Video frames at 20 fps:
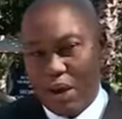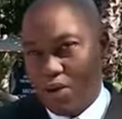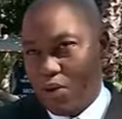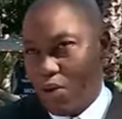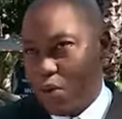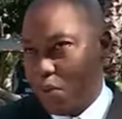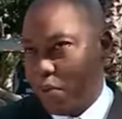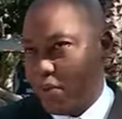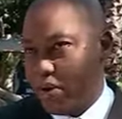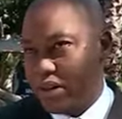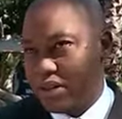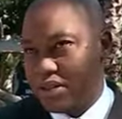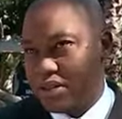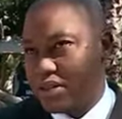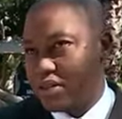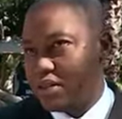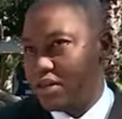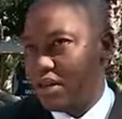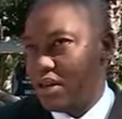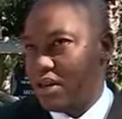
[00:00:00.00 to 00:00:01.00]

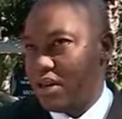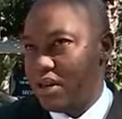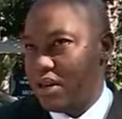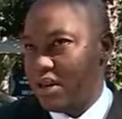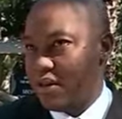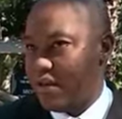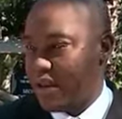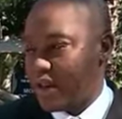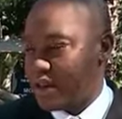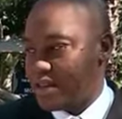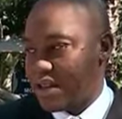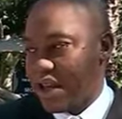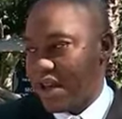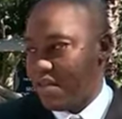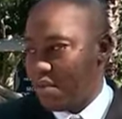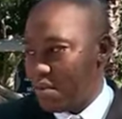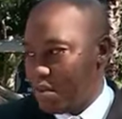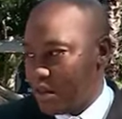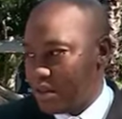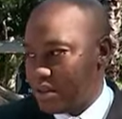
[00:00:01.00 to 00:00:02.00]
corporates, it affects
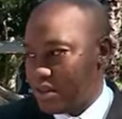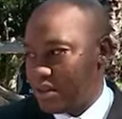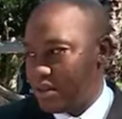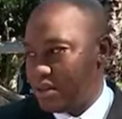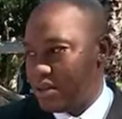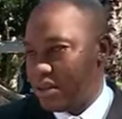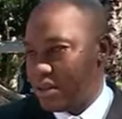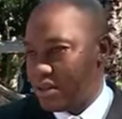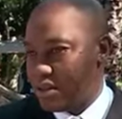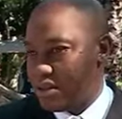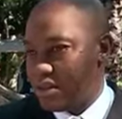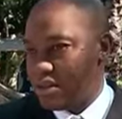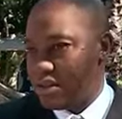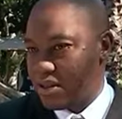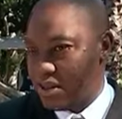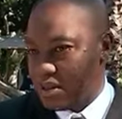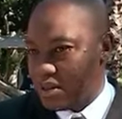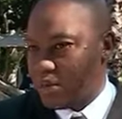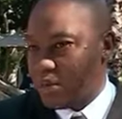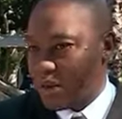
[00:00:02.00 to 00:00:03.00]
governments. It's
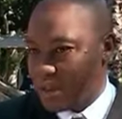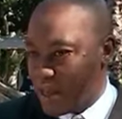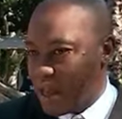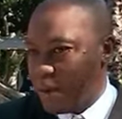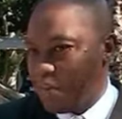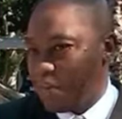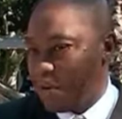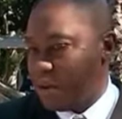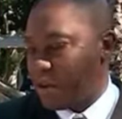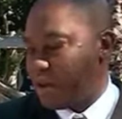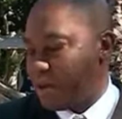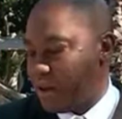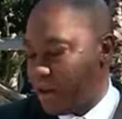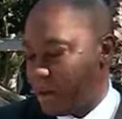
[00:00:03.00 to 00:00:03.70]
what's happening right